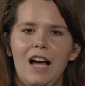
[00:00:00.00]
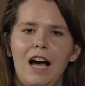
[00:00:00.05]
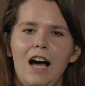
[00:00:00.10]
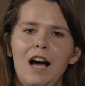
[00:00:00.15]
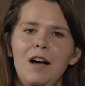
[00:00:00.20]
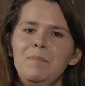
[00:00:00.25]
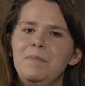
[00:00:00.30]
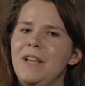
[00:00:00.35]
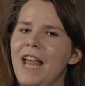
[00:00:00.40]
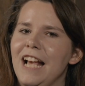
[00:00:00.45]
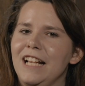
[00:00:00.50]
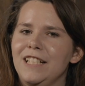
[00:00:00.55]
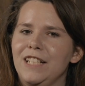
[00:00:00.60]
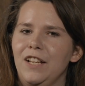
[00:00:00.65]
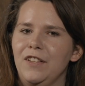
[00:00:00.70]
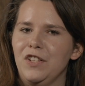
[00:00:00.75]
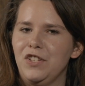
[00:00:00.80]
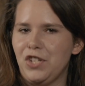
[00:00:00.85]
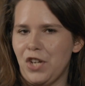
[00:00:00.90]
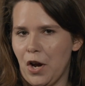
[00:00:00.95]
Up next
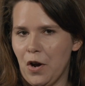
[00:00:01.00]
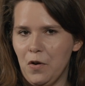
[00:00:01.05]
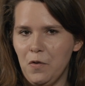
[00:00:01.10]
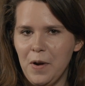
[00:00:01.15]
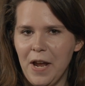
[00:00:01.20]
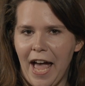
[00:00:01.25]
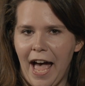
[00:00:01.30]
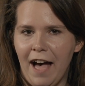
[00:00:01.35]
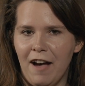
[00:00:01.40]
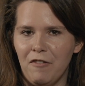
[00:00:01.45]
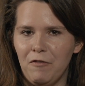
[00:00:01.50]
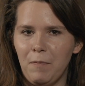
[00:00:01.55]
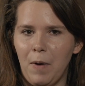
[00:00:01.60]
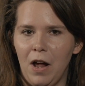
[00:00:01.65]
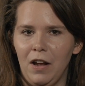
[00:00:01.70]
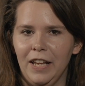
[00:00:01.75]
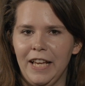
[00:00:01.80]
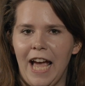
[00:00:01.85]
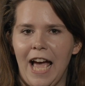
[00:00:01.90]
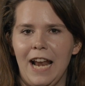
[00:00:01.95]
on the show, we have
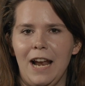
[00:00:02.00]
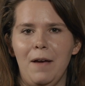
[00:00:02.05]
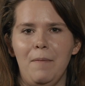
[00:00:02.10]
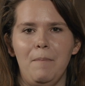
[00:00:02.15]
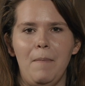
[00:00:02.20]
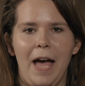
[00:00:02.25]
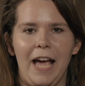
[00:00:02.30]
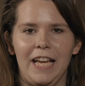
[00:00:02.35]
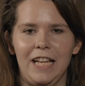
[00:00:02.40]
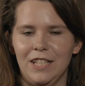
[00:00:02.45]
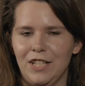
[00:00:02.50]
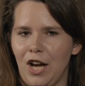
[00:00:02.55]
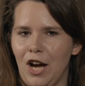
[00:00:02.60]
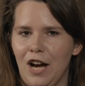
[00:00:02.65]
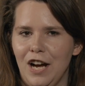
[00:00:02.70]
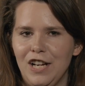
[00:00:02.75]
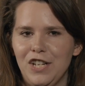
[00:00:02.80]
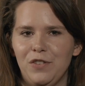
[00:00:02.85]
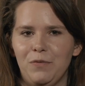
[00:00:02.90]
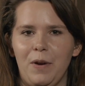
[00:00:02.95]
Pollyanna
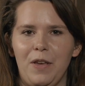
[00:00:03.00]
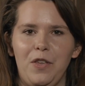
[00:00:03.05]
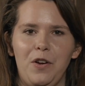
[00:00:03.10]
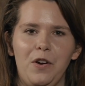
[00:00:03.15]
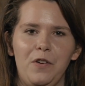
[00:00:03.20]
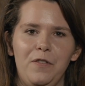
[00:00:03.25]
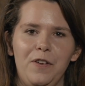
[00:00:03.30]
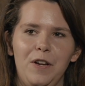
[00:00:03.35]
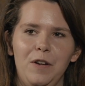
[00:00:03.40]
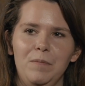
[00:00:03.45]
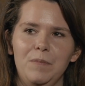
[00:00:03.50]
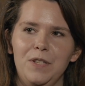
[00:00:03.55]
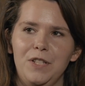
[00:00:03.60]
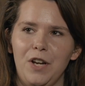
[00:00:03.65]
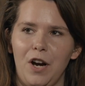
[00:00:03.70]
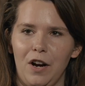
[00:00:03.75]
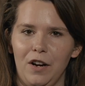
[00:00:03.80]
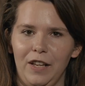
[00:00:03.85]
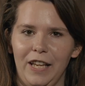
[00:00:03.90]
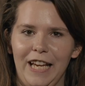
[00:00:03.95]
McIntosh with her film
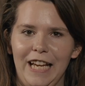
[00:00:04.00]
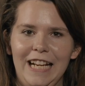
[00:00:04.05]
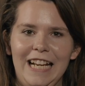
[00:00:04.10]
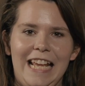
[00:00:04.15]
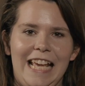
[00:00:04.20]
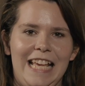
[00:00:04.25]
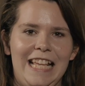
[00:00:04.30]
Darlin.